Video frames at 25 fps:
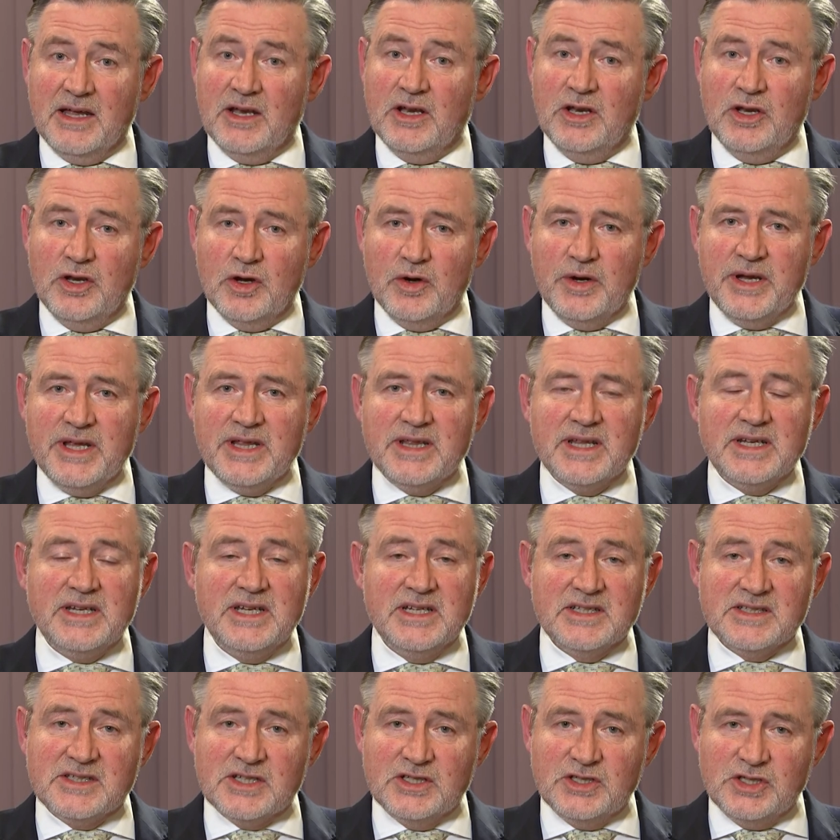knowing that
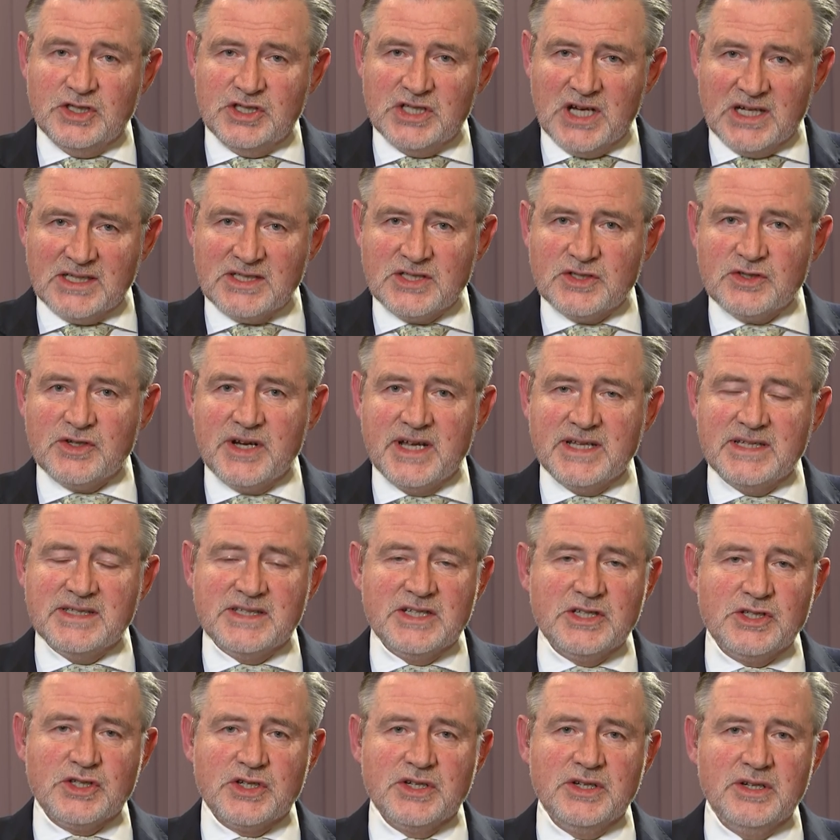it's a just
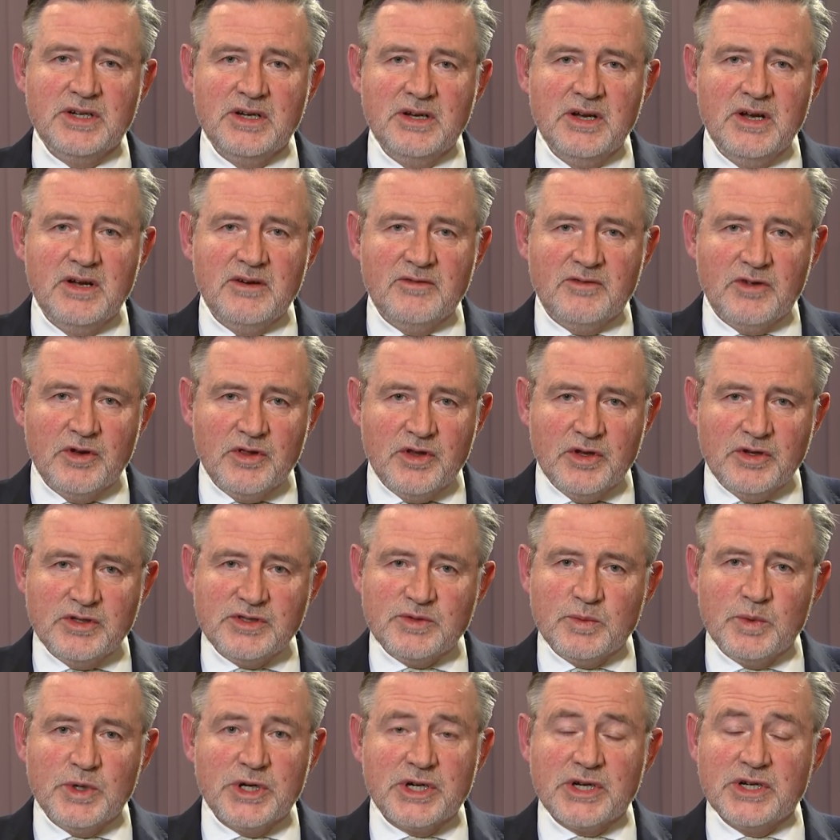transition for
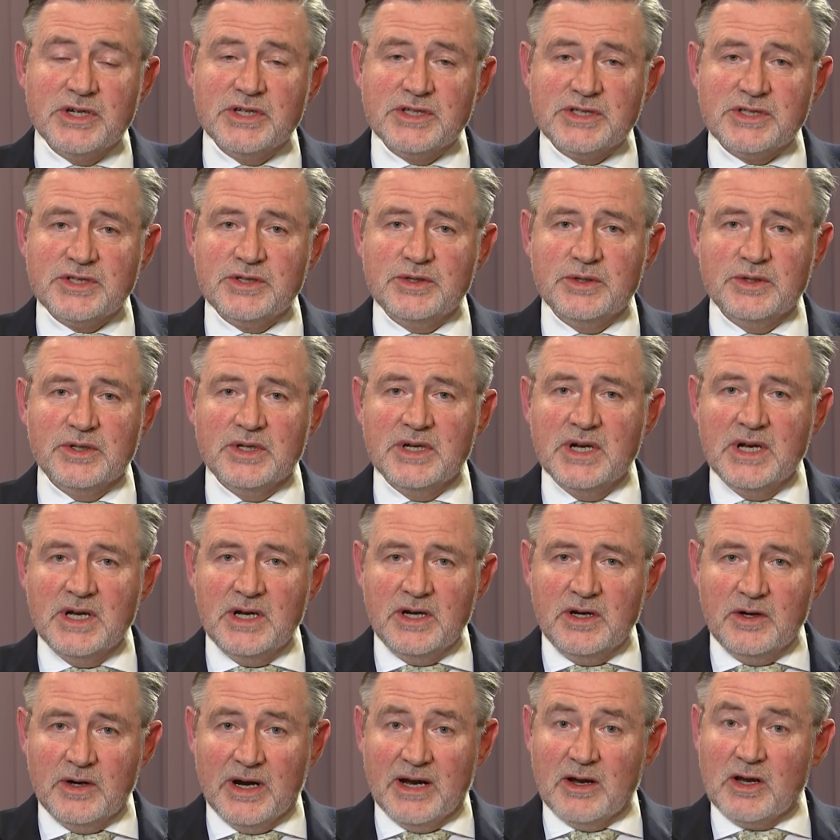those workers who
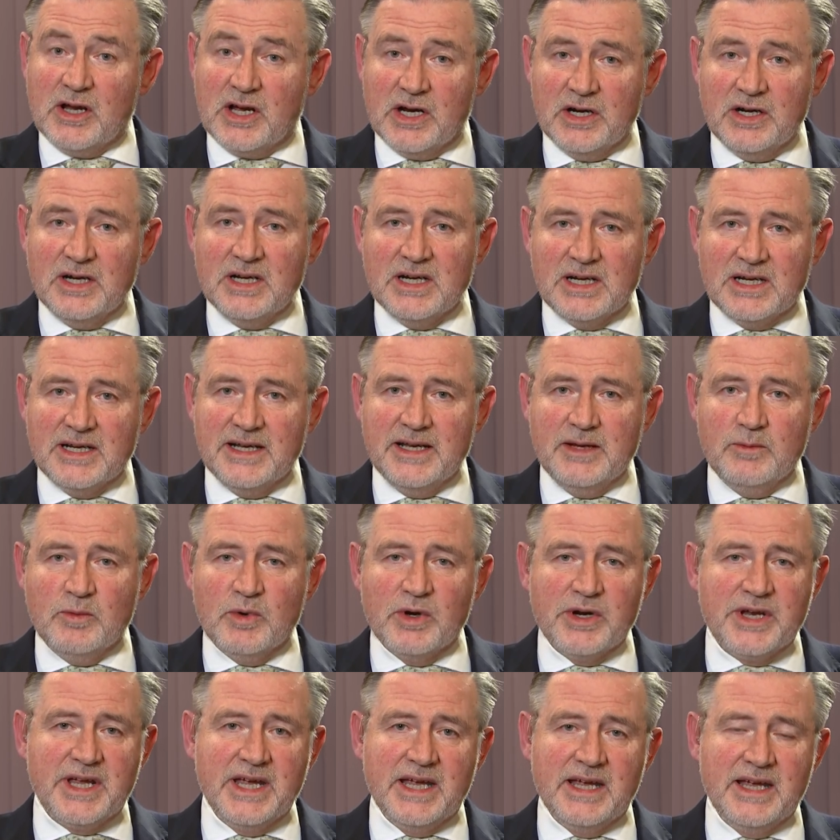are currently
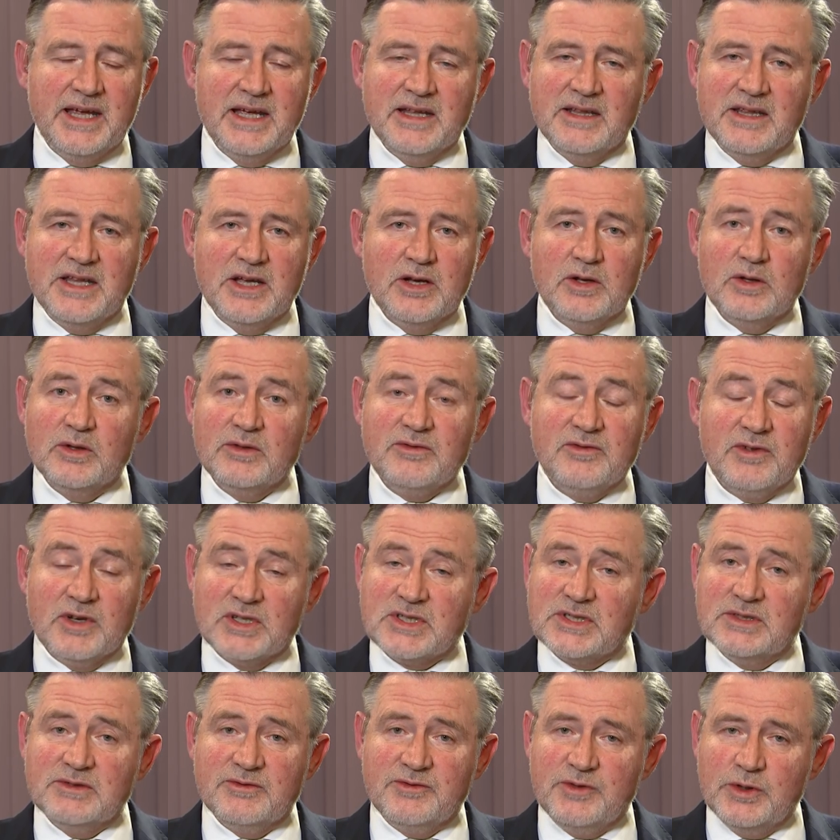working in the old
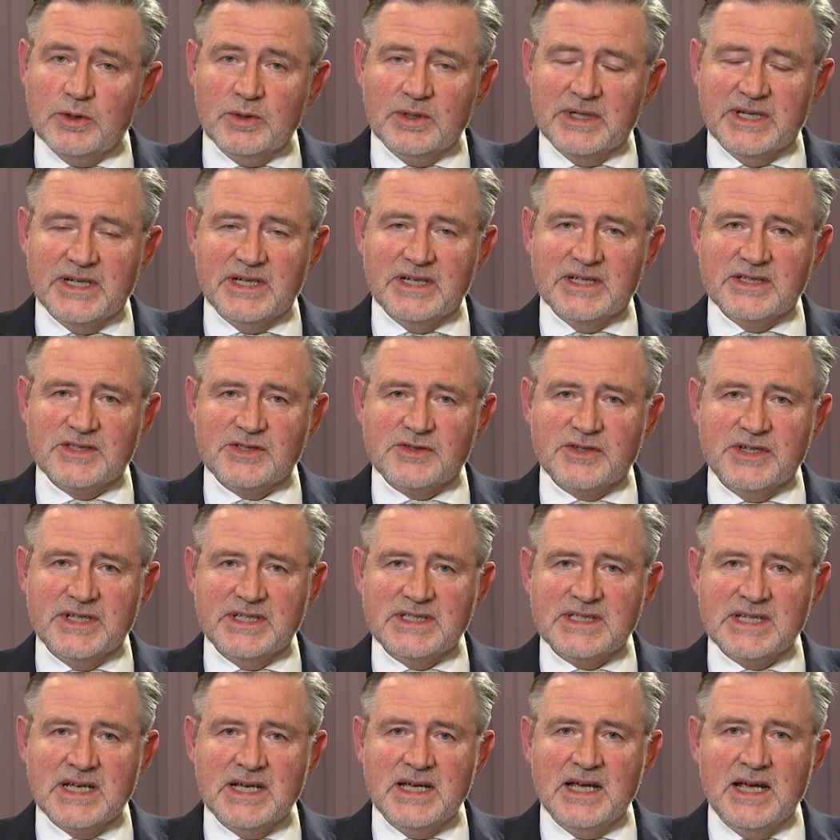fossil fuel
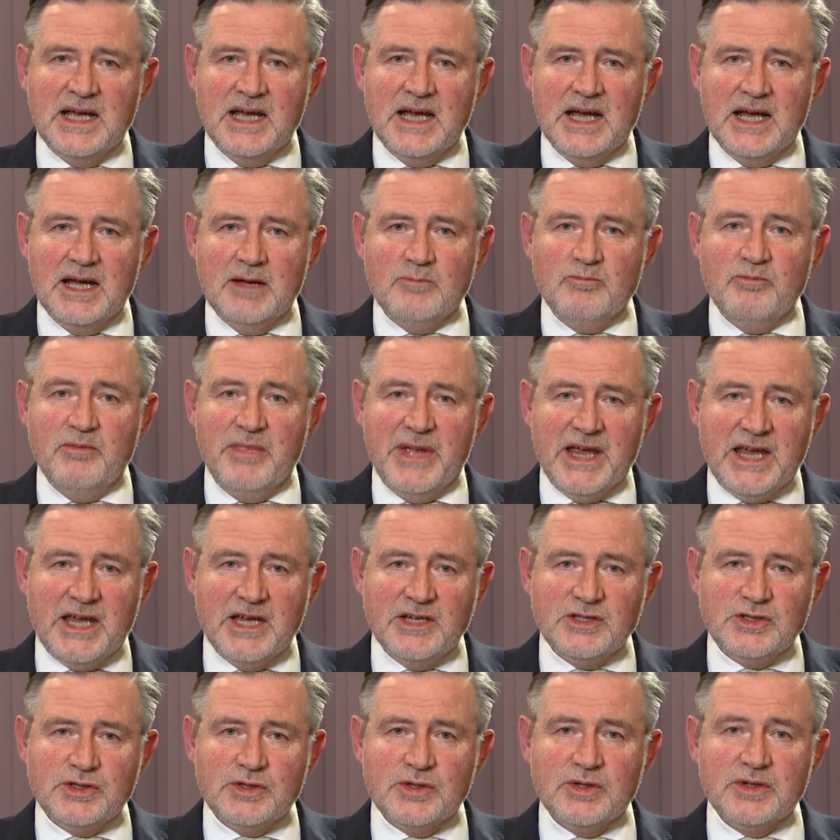industries,
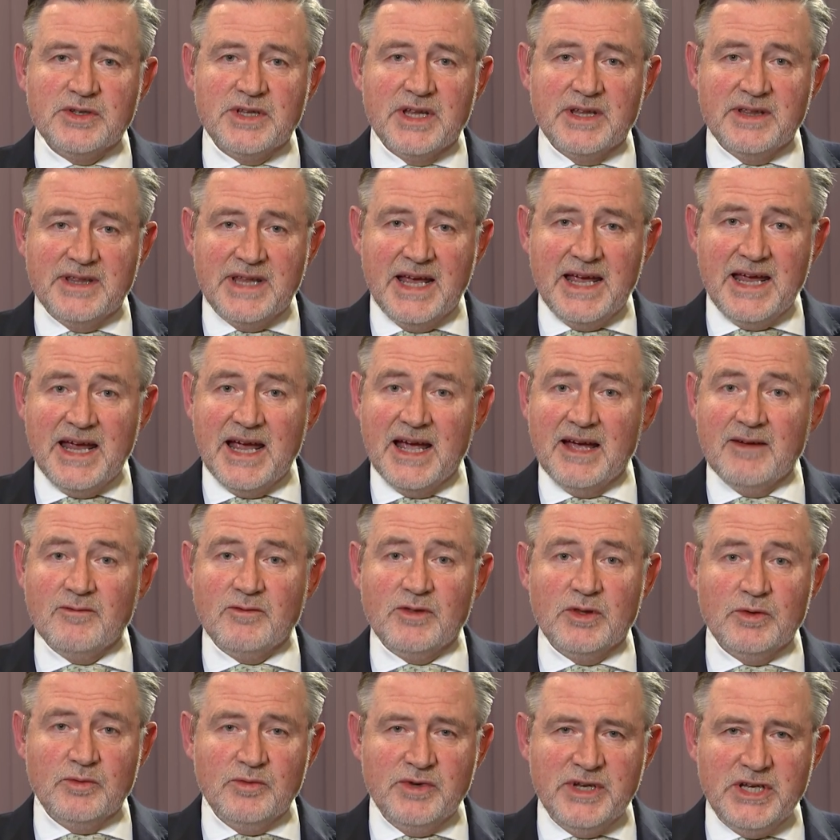making sure that they
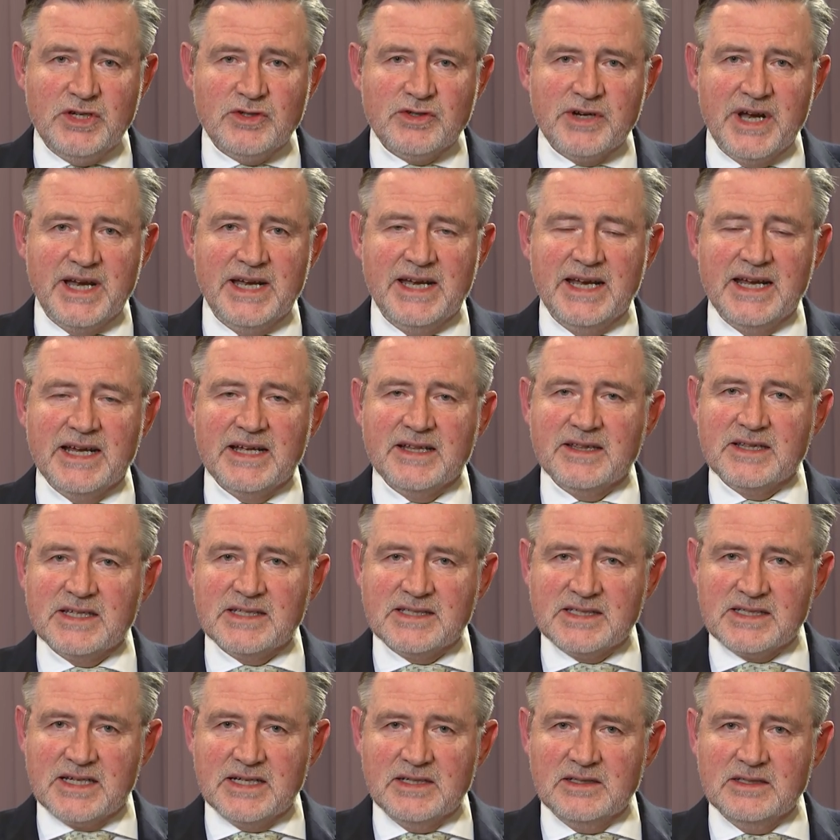have the retraining and the
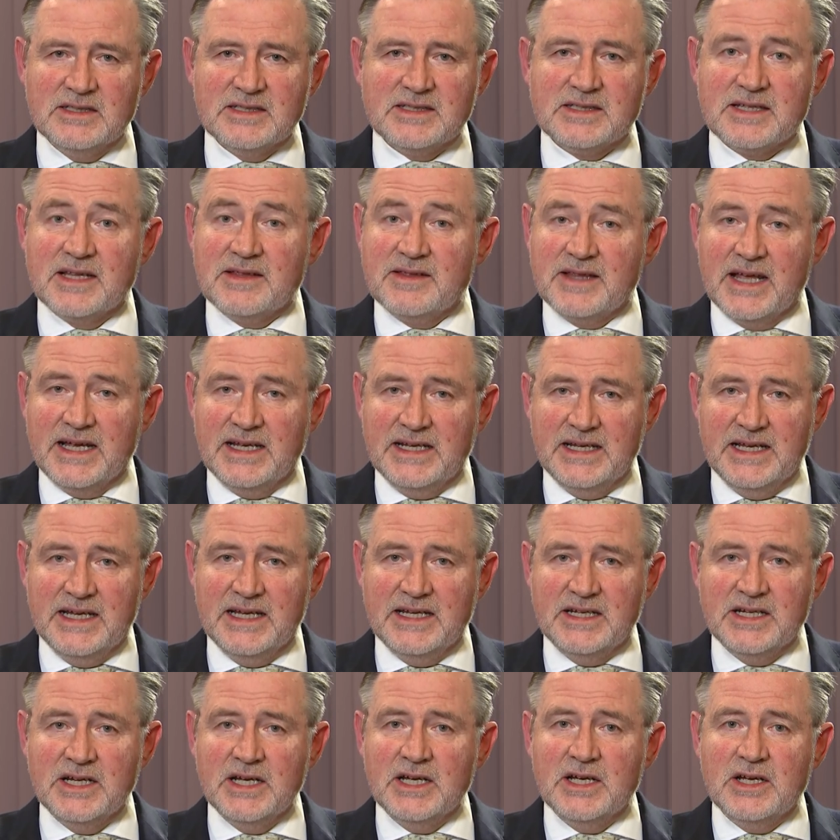skills that they
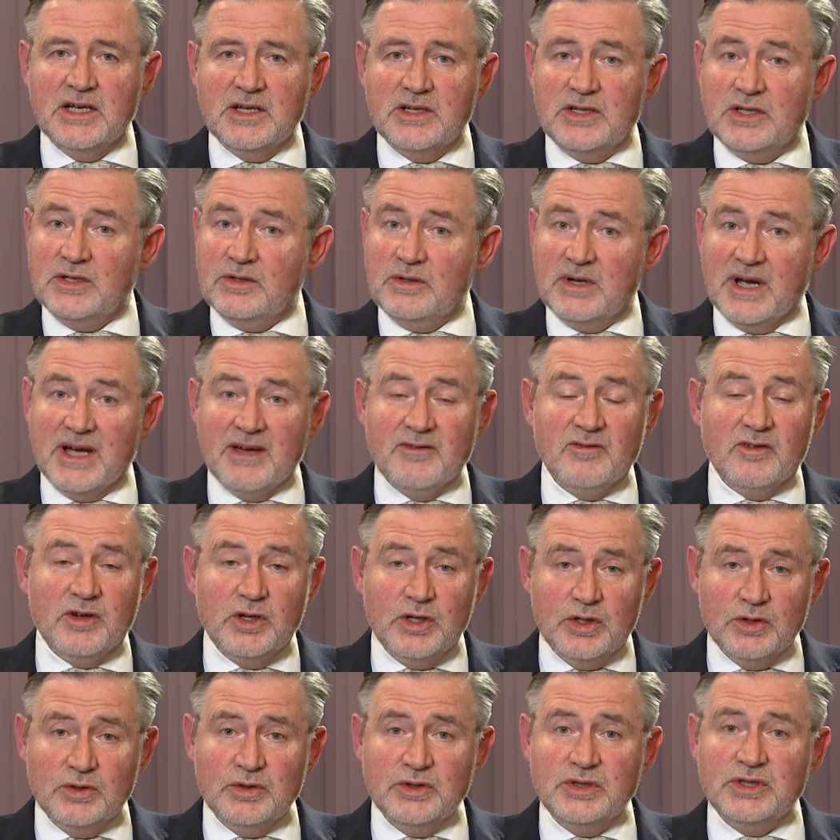need to
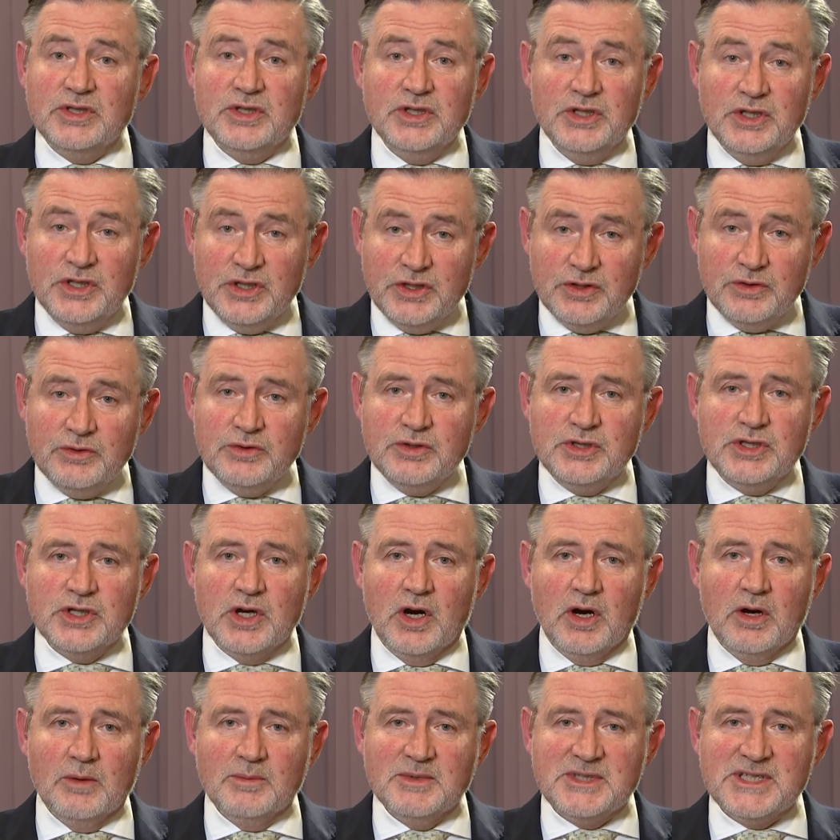have good new
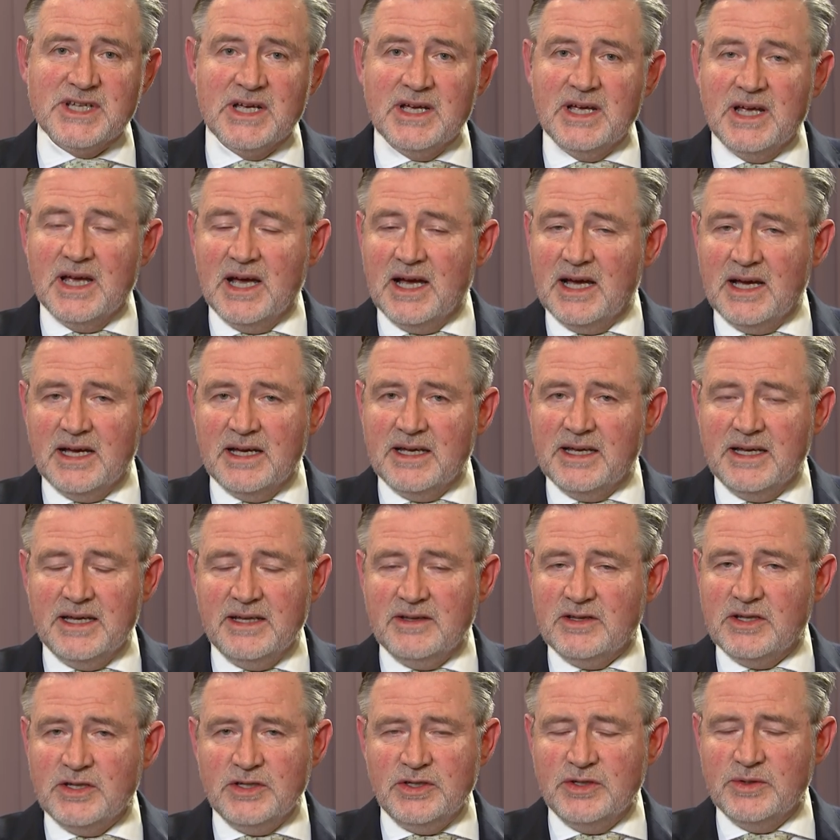jobs
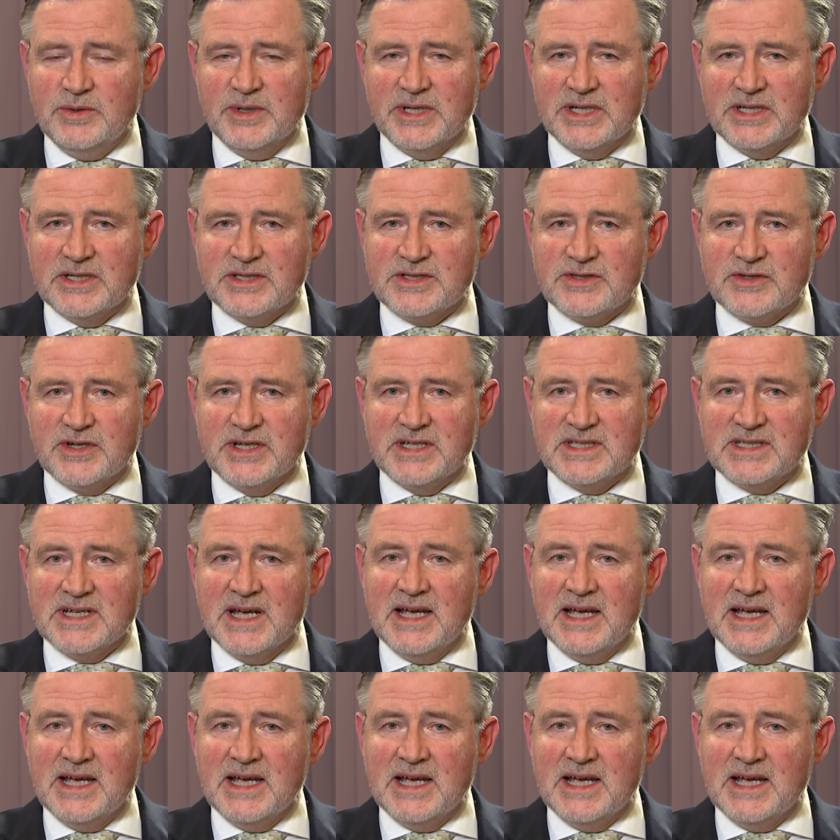in the new industries.